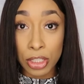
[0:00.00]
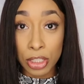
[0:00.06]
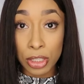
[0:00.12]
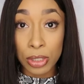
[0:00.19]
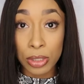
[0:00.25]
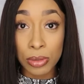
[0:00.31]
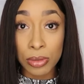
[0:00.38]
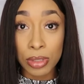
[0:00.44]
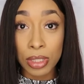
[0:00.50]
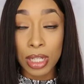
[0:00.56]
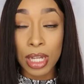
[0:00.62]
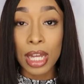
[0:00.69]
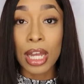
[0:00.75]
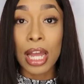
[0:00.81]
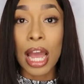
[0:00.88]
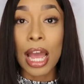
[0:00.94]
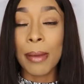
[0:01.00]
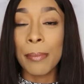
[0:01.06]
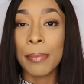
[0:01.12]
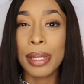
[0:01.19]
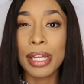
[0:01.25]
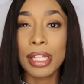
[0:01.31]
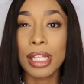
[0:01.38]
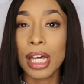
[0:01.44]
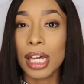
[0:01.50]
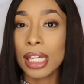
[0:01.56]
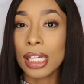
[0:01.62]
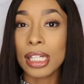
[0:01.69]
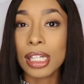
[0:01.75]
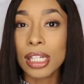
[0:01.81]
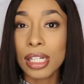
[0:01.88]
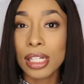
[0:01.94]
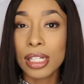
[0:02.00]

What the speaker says: to you, and be like,